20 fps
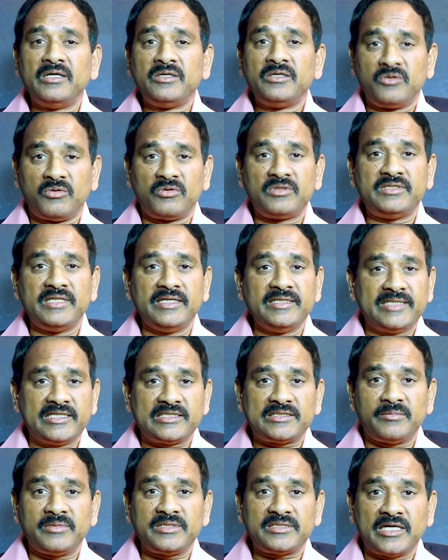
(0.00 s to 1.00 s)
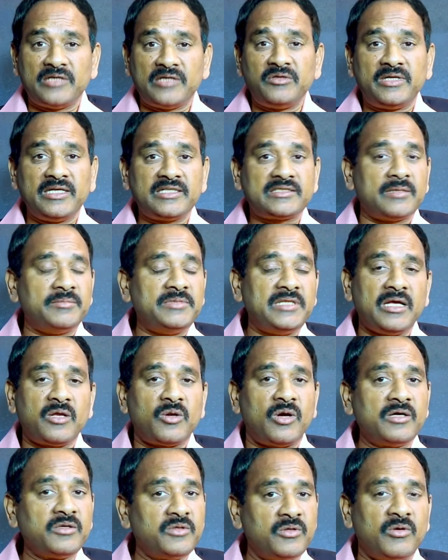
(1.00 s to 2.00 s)
don't think Jason is trying to teach something
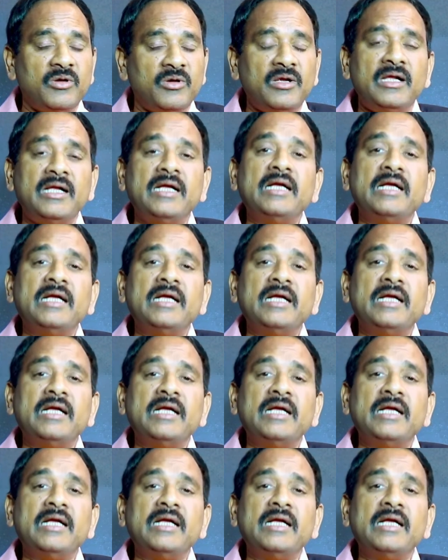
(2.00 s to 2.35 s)
wrong. No.